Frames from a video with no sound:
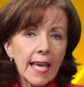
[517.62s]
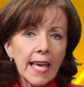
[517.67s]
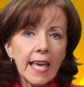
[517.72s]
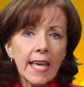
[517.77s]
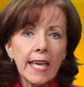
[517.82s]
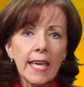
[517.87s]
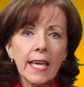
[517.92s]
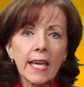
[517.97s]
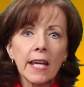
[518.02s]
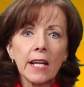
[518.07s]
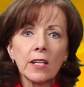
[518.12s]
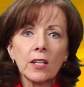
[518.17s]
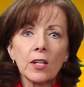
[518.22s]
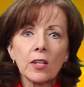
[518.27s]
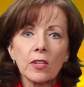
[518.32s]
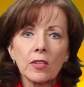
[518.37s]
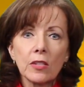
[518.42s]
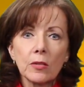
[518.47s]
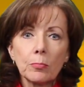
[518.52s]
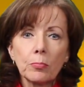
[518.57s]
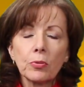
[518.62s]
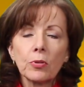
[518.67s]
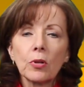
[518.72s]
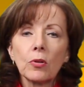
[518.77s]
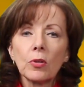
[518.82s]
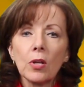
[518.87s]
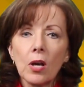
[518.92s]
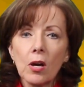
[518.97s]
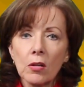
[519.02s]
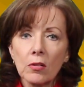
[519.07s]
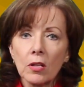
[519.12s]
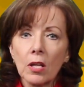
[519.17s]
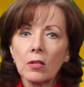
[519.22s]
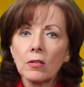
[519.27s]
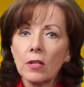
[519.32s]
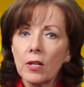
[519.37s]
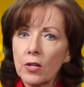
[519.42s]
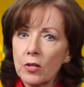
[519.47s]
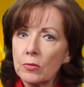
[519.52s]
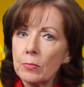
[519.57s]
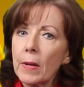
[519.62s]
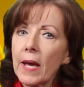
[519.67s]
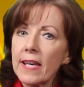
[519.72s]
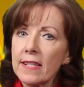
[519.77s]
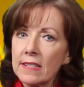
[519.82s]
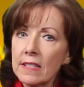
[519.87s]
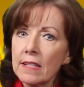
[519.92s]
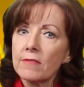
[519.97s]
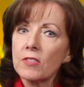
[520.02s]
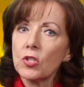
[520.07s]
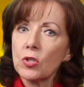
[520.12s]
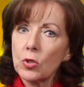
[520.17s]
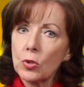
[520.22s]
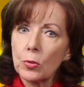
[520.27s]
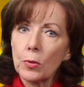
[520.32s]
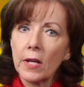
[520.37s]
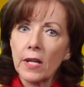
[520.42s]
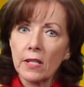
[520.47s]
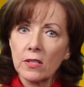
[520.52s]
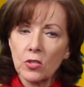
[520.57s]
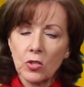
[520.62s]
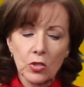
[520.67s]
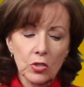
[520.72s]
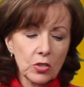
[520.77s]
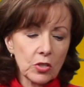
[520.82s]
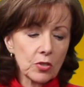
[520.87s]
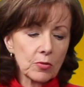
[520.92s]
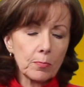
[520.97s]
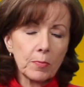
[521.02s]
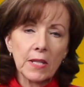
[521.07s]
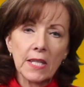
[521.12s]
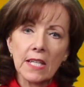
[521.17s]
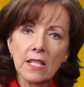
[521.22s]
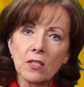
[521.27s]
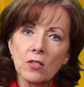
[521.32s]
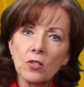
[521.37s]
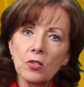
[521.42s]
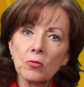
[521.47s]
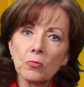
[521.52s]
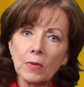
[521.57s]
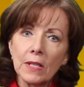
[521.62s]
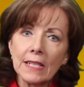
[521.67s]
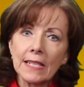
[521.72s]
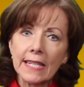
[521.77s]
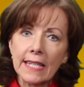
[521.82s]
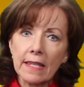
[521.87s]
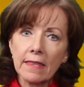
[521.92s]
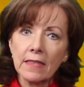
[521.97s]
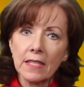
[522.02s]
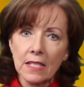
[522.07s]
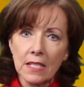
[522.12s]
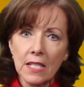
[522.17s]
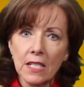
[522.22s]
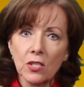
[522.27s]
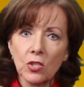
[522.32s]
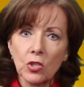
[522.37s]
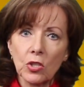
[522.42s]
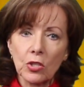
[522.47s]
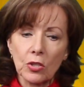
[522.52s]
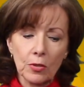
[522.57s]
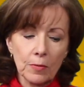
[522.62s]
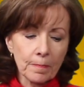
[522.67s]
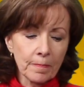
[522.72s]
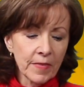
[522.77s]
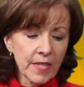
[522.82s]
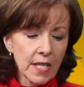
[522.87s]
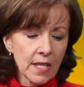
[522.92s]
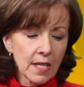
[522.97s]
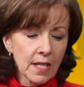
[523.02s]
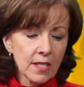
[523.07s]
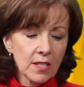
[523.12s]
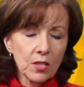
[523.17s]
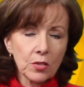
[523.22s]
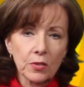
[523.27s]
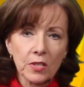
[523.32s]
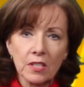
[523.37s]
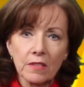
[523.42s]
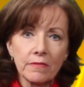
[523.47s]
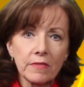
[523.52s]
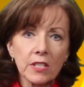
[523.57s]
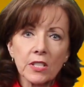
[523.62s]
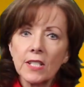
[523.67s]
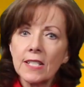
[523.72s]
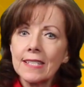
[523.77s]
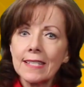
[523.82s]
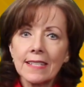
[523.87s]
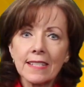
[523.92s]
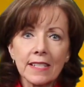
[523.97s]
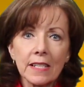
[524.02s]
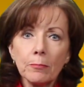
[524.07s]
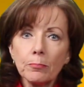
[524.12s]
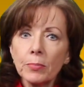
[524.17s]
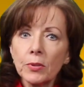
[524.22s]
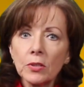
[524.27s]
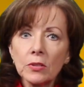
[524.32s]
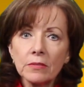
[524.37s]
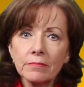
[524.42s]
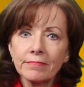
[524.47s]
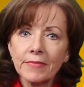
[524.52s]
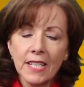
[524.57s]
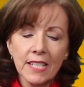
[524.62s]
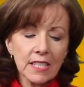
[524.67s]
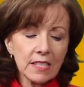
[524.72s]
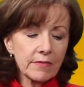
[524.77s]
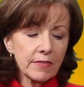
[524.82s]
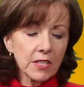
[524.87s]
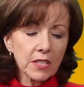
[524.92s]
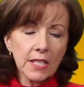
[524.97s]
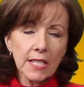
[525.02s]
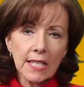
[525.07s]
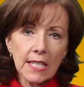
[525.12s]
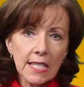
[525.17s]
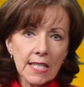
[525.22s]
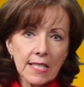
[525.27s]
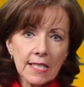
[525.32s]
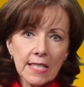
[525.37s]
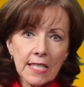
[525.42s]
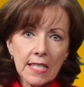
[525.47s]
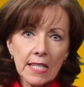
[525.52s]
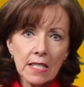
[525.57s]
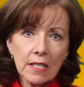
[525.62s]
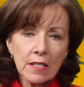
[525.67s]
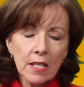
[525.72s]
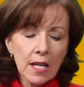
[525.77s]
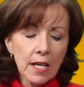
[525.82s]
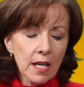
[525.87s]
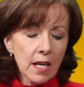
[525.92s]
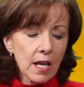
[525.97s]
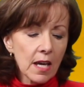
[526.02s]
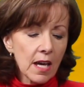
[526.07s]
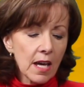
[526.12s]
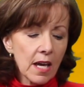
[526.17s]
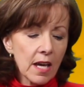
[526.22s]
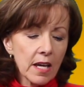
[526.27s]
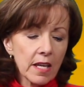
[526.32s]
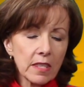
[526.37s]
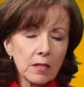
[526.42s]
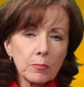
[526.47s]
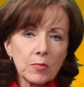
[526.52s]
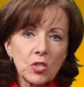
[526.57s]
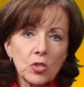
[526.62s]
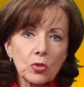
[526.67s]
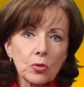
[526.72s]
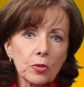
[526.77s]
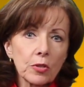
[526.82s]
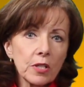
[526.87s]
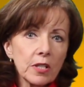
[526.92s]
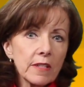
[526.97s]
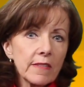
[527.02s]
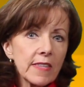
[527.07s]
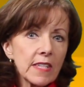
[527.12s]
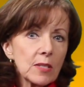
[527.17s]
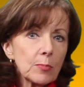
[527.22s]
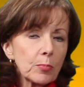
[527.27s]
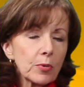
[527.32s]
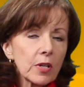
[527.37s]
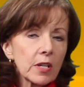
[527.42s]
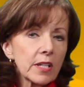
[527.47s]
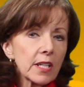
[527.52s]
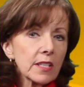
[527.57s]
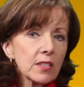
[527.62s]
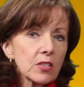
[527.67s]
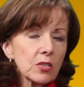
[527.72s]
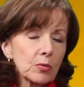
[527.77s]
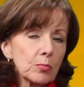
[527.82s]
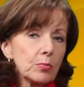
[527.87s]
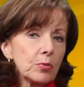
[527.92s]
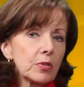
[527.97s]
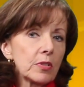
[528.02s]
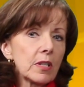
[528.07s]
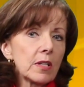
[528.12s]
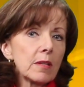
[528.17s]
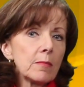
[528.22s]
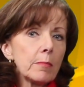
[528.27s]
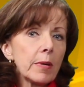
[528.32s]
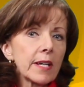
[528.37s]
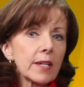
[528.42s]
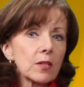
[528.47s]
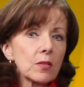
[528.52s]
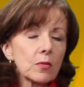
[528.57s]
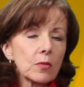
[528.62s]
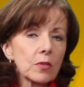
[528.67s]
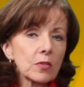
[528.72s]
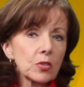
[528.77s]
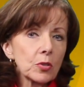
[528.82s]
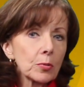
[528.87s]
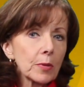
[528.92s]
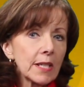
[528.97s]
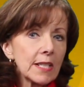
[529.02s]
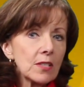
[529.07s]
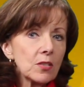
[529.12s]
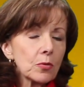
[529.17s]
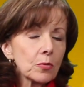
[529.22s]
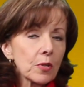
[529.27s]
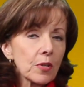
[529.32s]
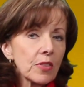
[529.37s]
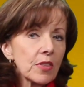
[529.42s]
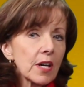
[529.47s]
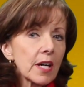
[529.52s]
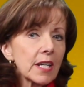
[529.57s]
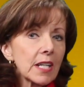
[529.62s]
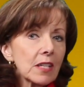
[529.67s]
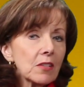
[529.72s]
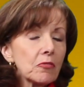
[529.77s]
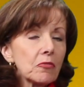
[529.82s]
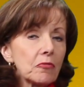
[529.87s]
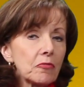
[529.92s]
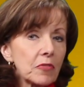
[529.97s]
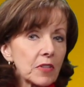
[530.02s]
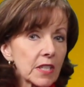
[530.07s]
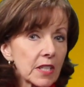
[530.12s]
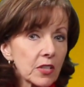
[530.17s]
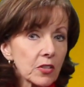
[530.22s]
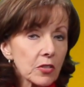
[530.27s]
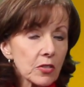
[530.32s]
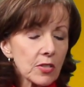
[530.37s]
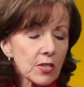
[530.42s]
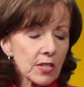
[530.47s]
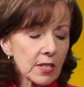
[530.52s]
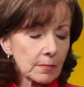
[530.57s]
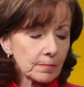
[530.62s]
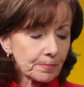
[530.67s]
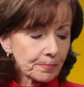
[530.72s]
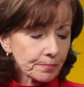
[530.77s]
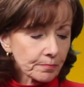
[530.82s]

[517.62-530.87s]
and the prolonged low-load passive stretch to begin to re-lengthen tissue. So it's very simple, it's very easy. The majority of these products are put on by trained orthotic fitters.